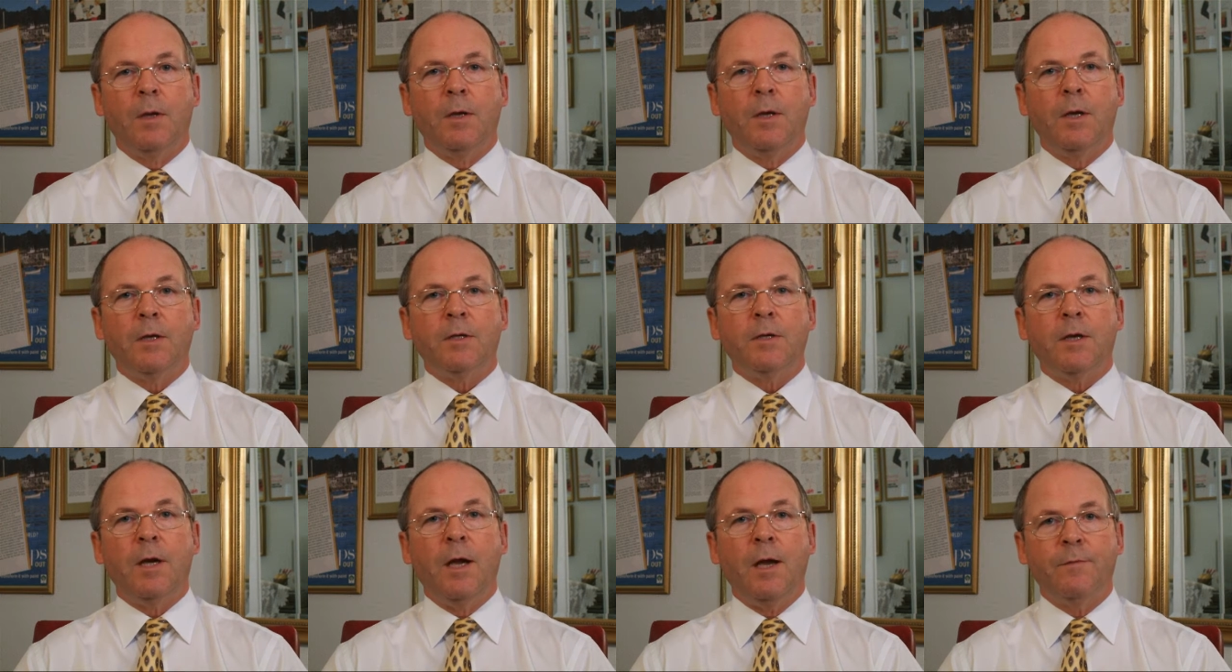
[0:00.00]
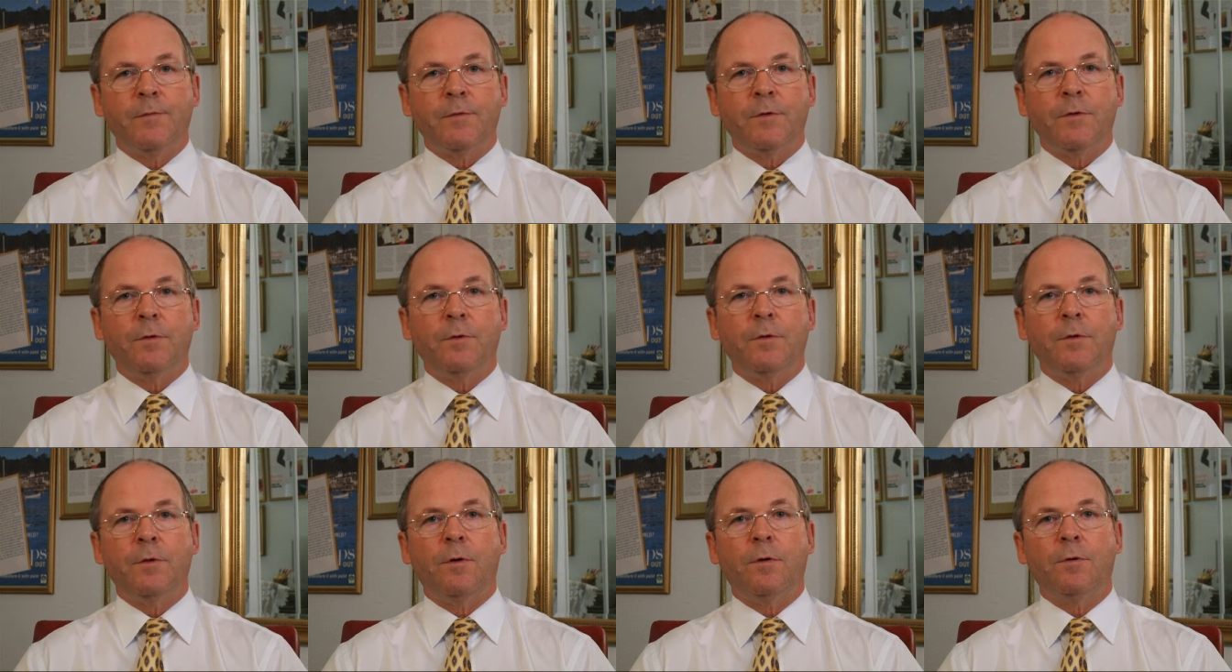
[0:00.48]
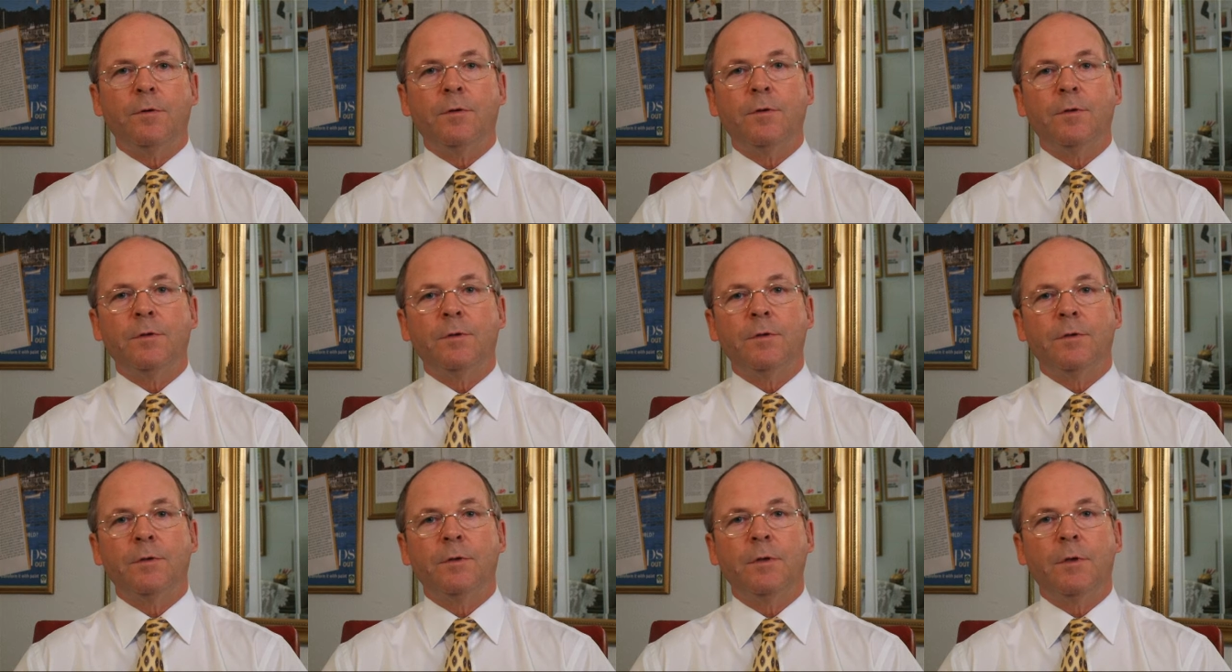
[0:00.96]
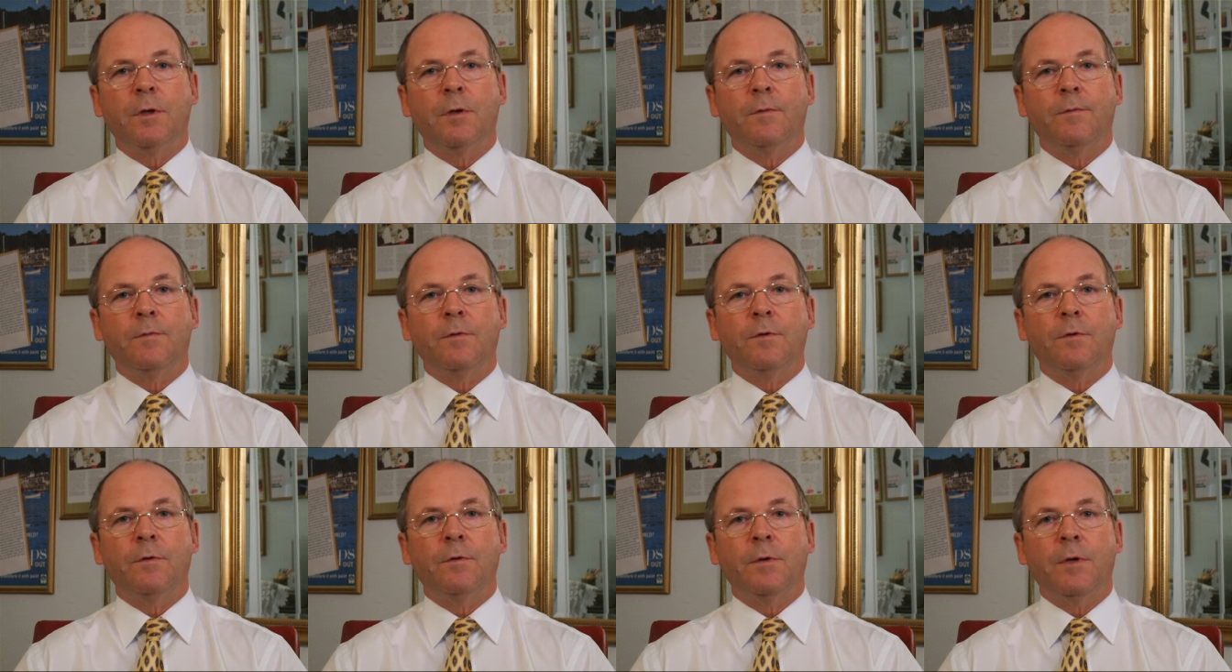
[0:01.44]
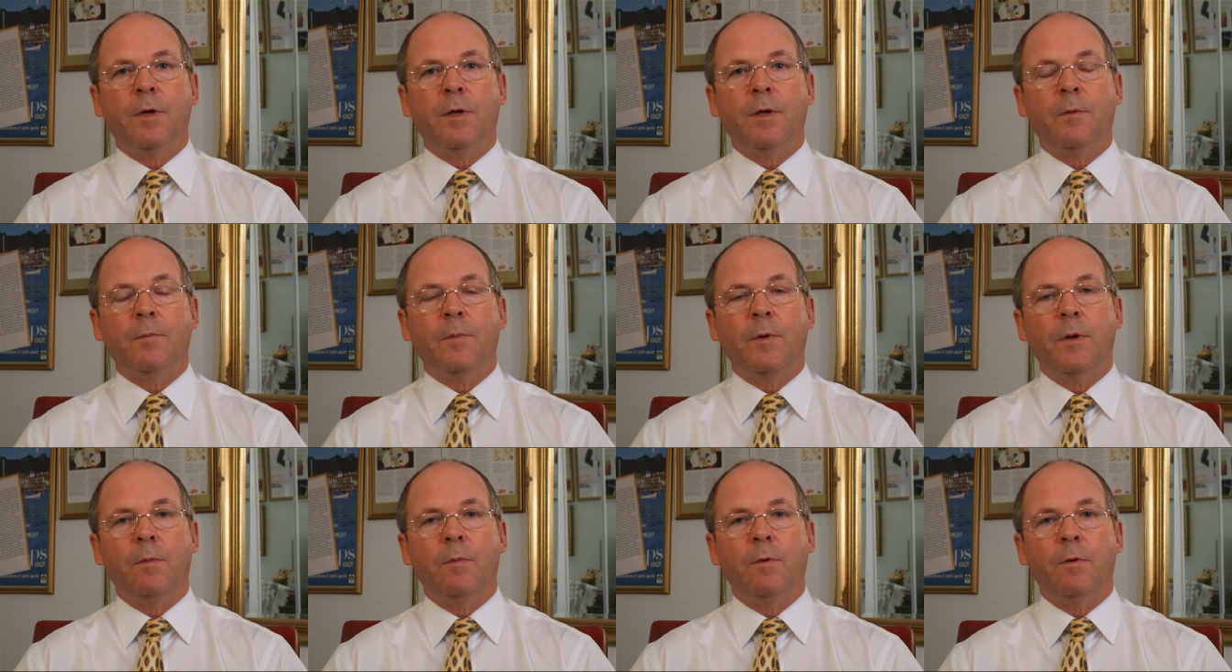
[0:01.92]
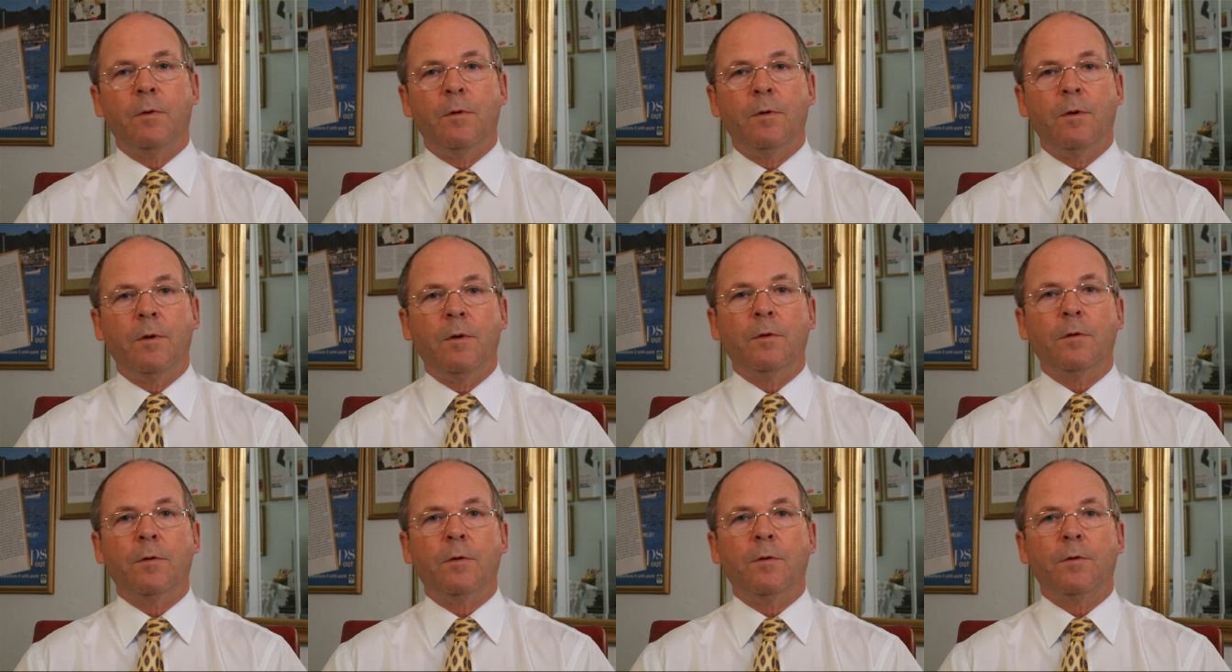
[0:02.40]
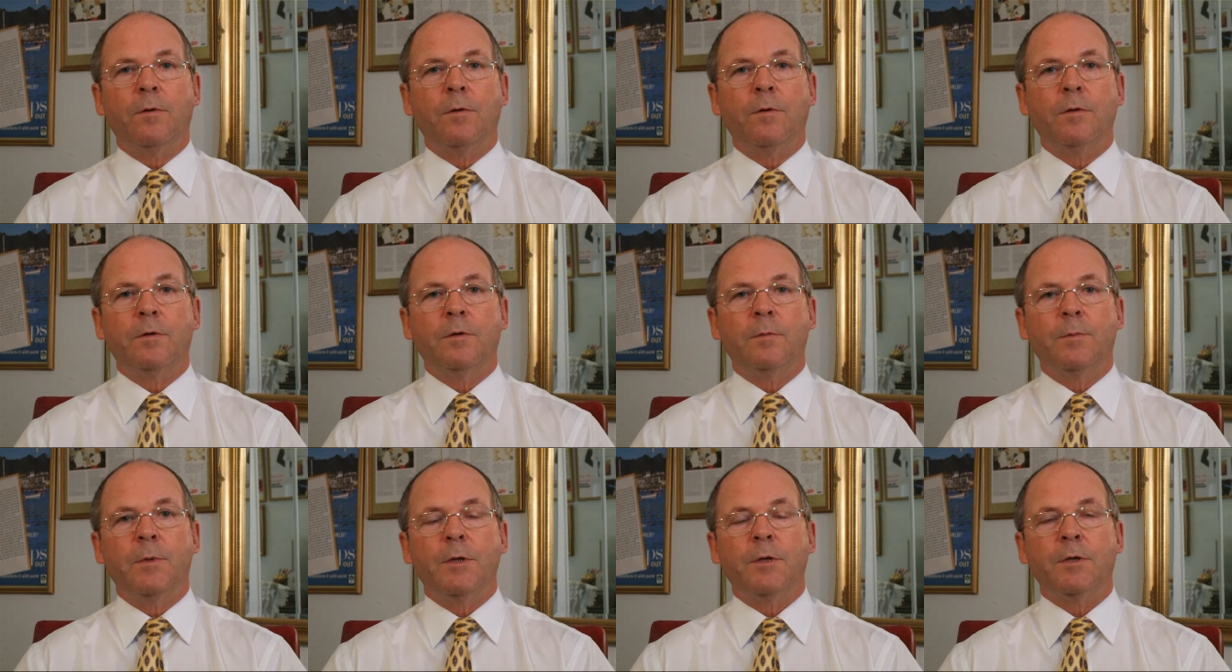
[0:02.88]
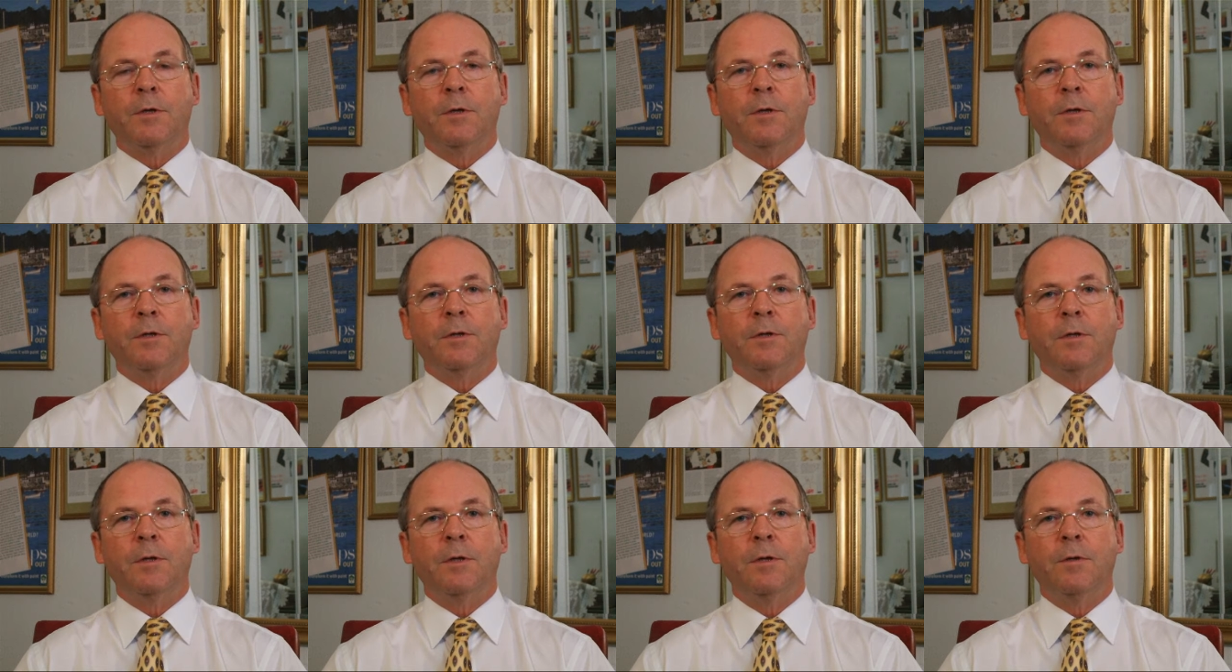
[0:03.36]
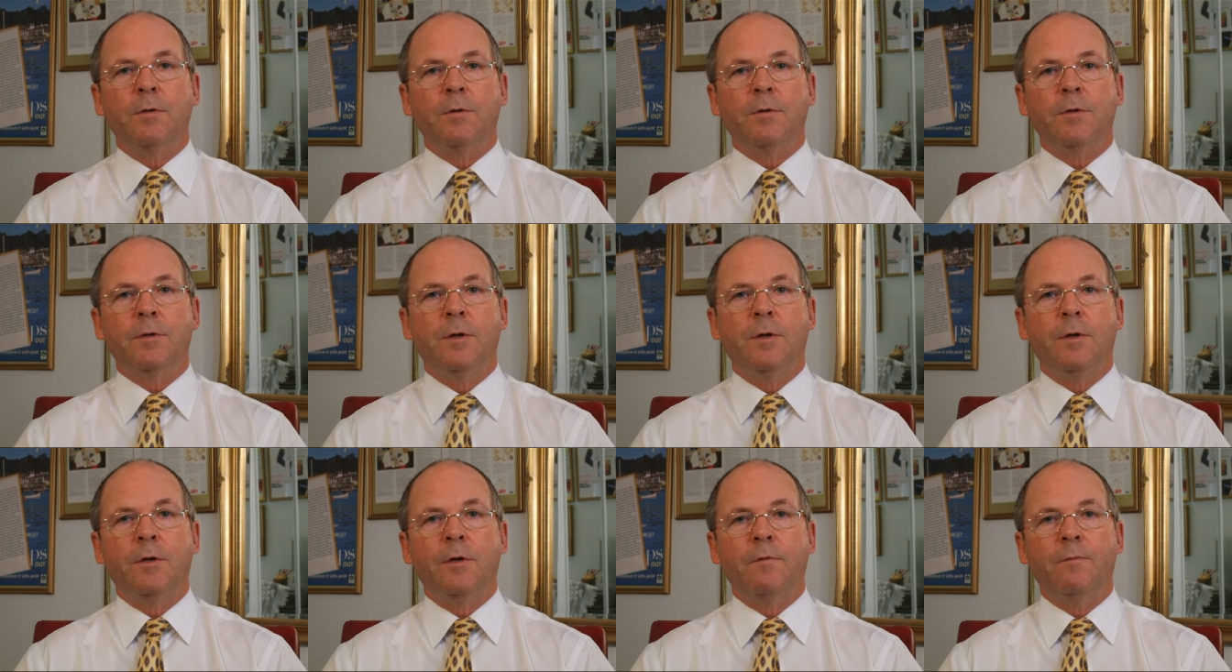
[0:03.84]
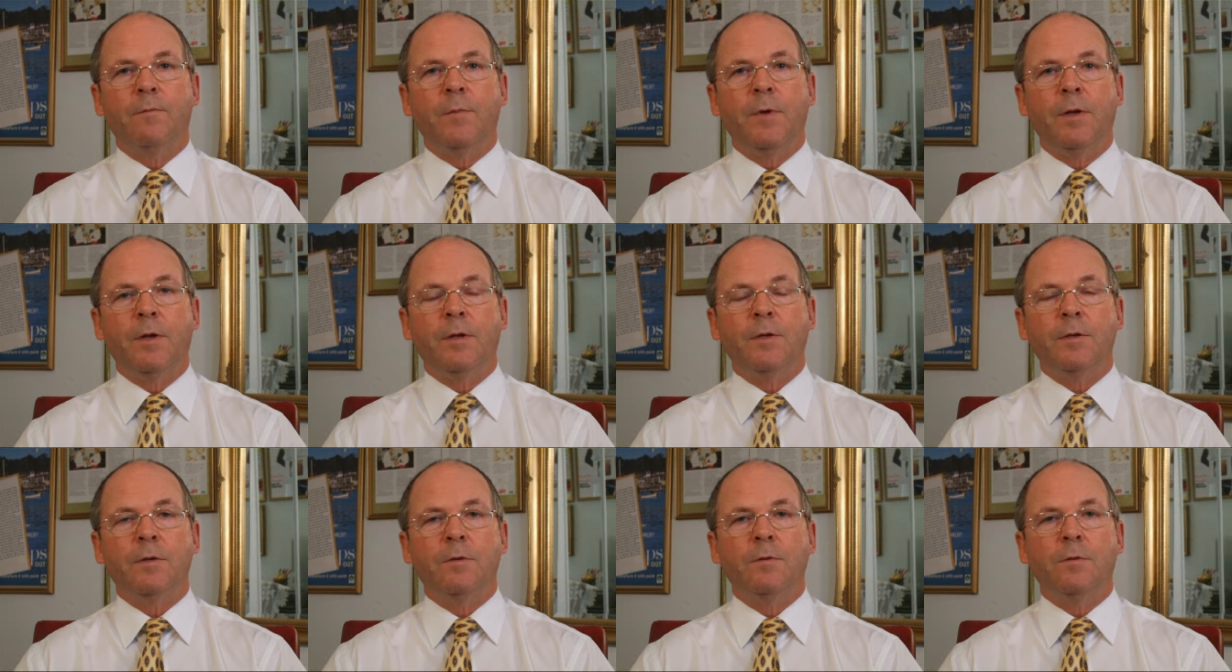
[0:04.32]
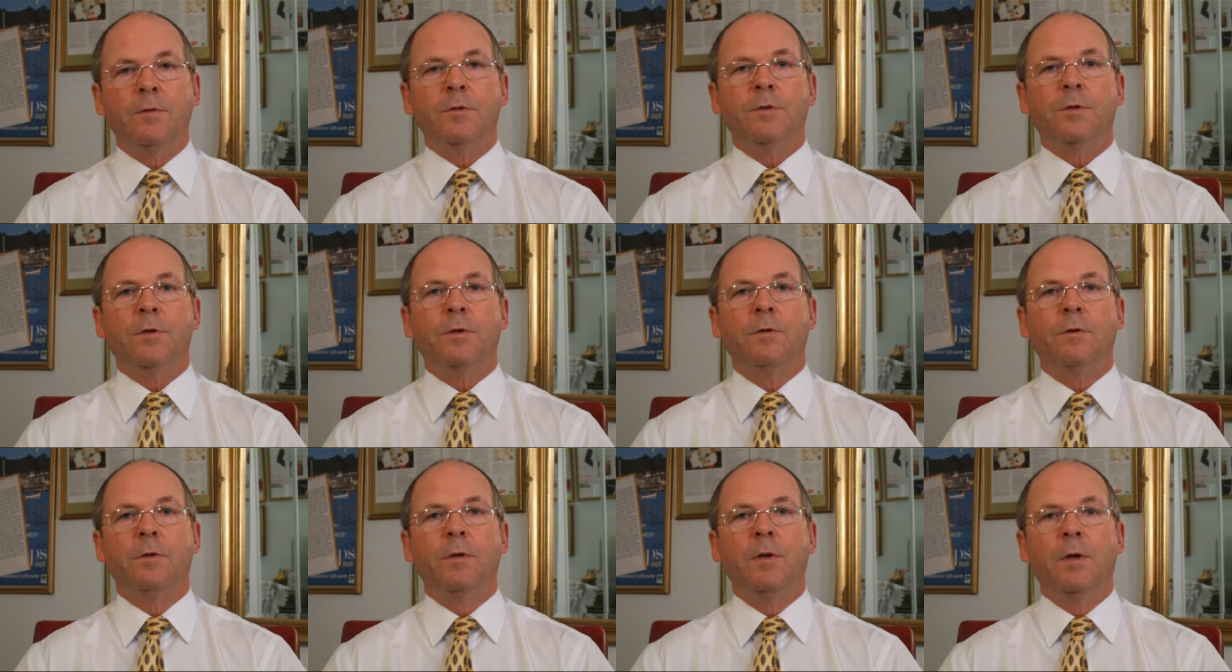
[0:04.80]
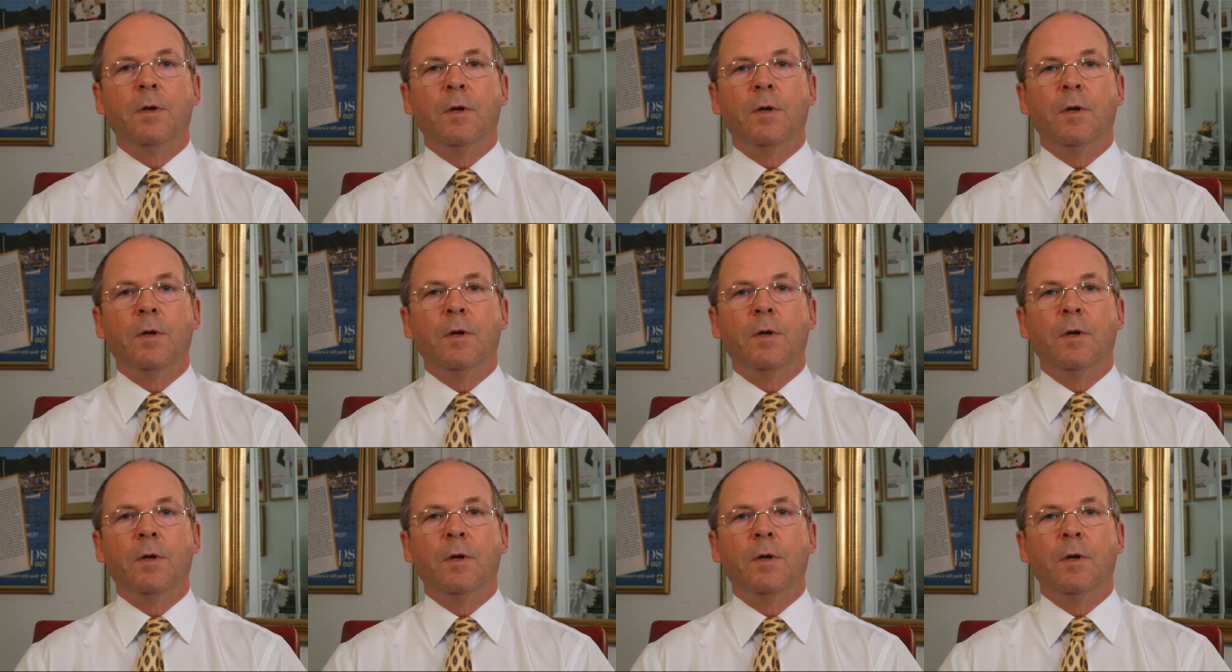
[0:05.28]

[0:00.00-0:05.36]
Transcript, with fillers: Yes I have taught doctors, I've taught other people who are not doctors, specialists in alternative medicine also